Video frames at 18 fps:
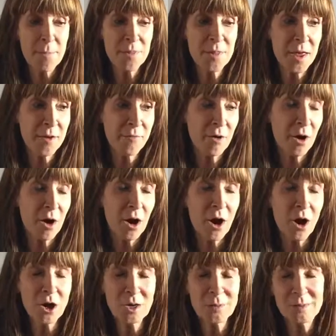There are
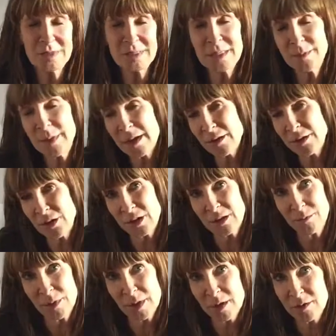arguments about
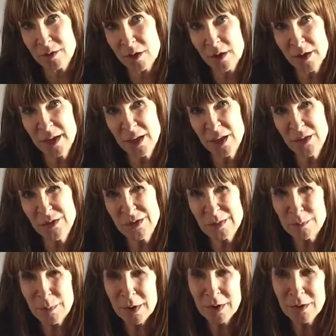doing both. I
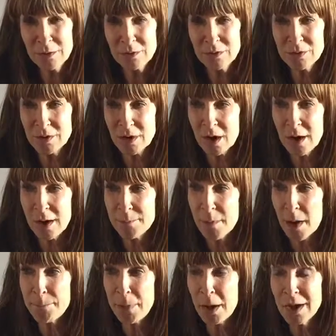use both.
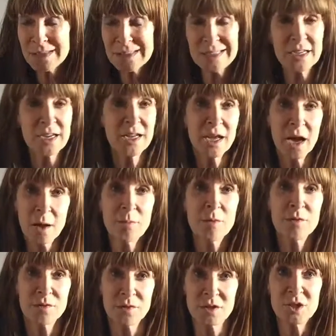Personally, I
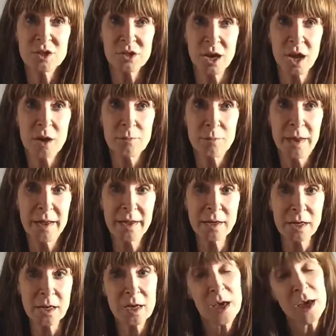prefer straight arm
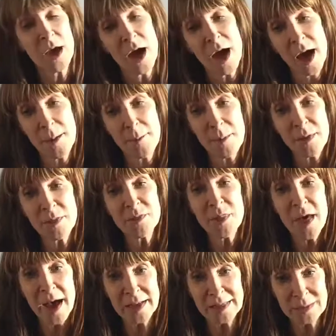plank, but
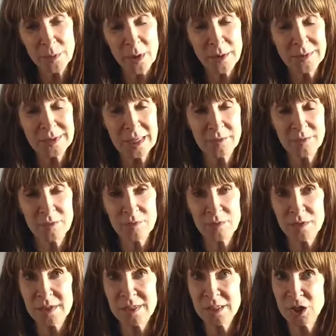that's what I was given
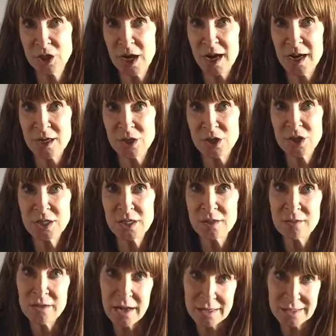for this challenge, so
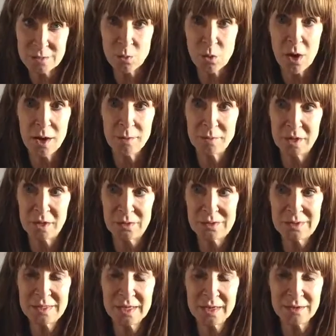that's what I'm
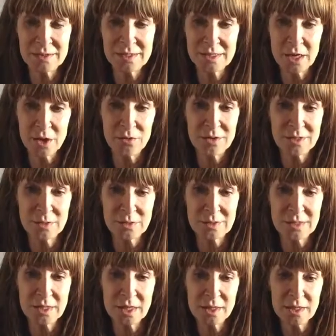using. So this
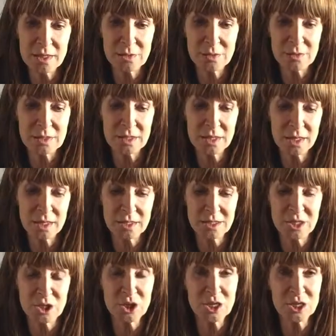was the
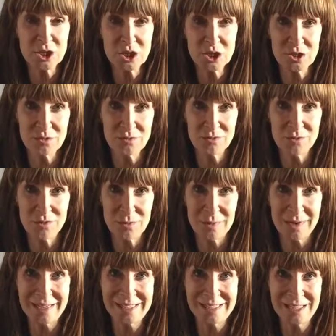suggestion for
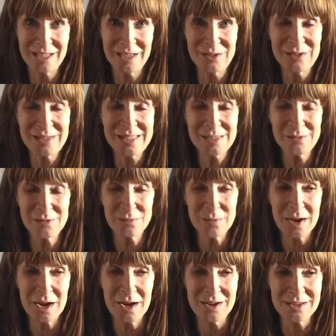me to use this with
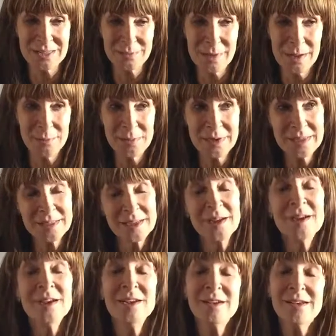my class members.
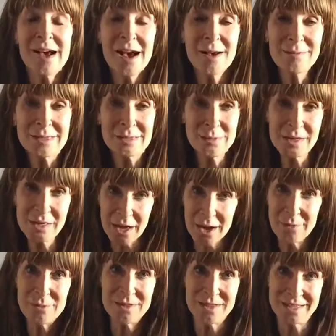So we're
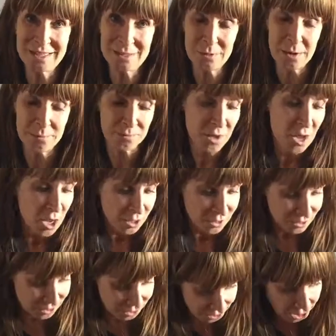going with this one.
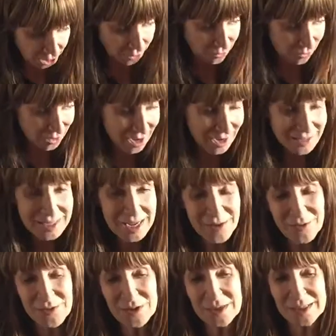So let's
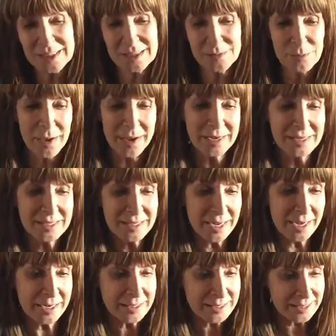have a look at some
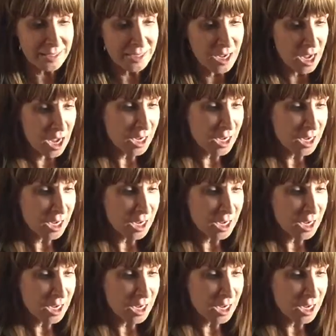basics.